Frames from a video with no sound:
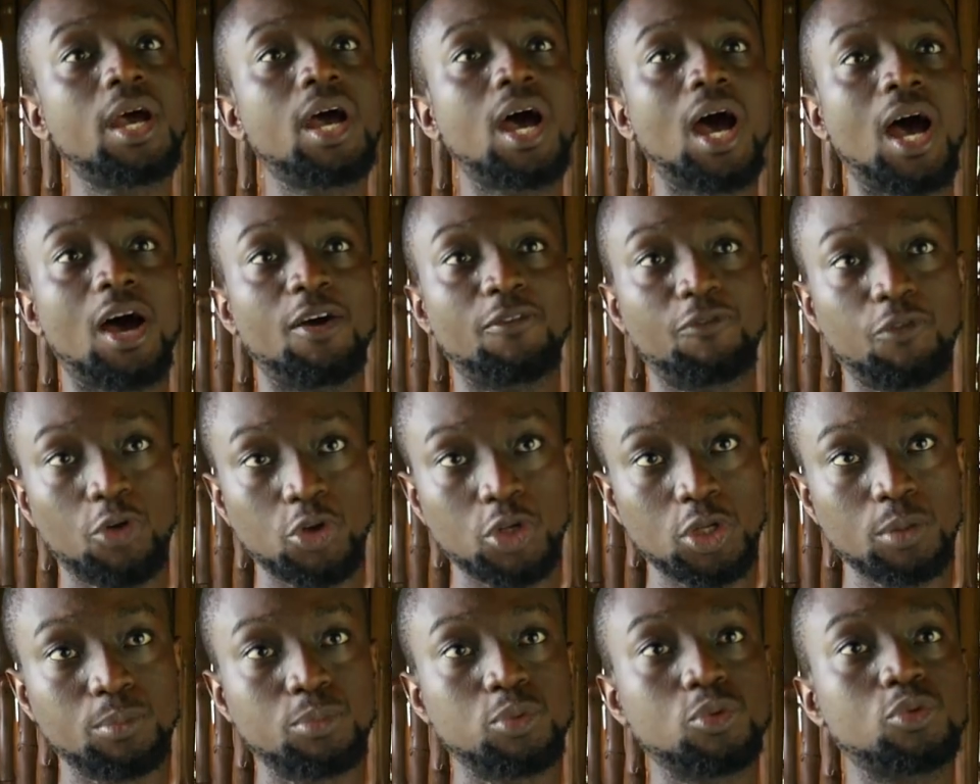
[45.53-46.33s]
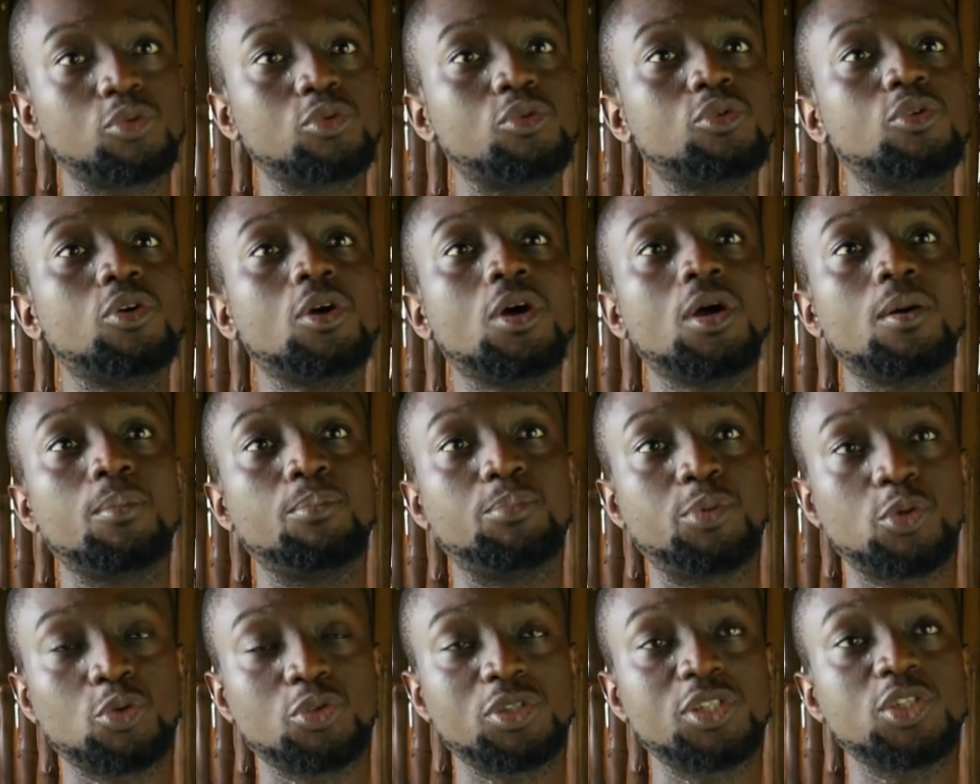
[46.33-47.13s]
affordable
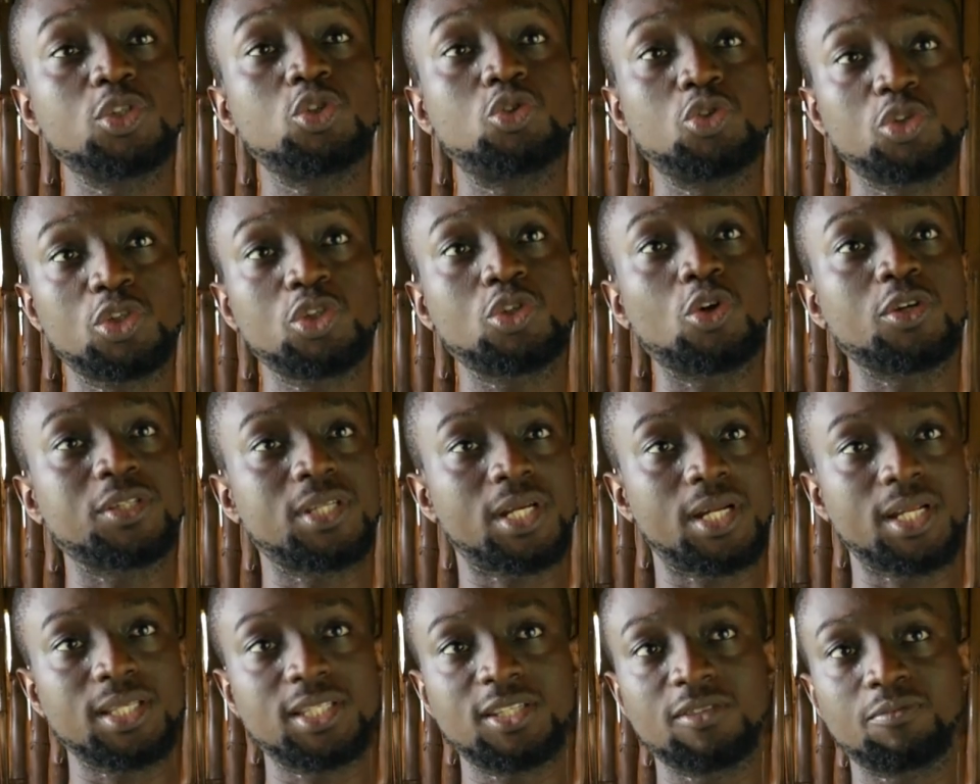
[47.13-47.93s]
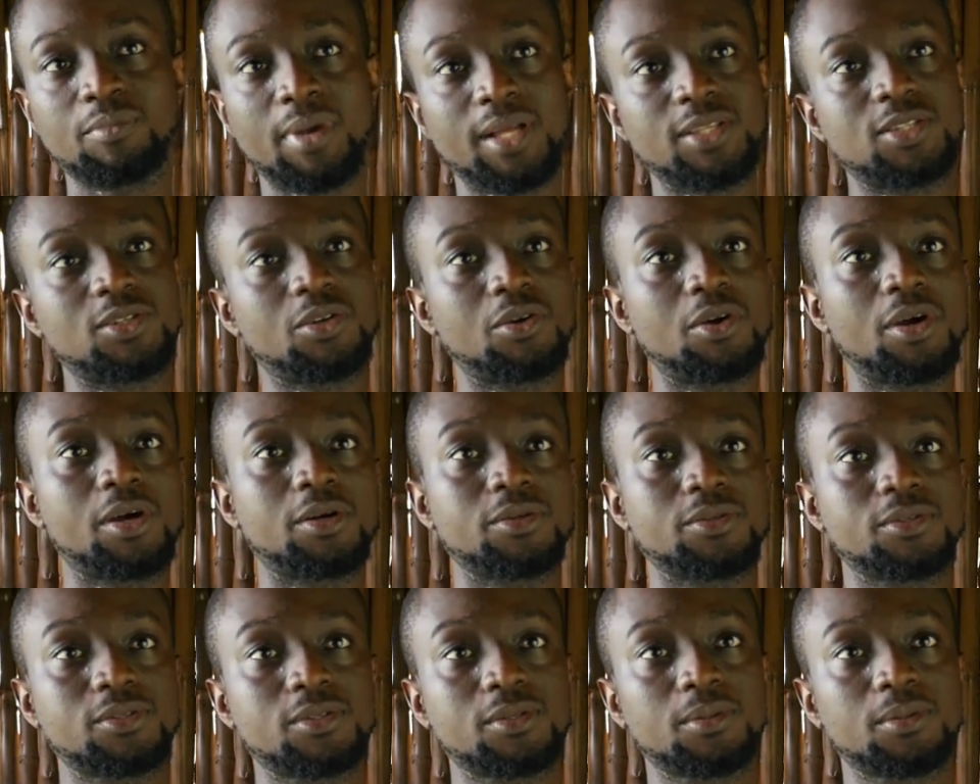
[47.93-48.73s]
buildings using alternative materials.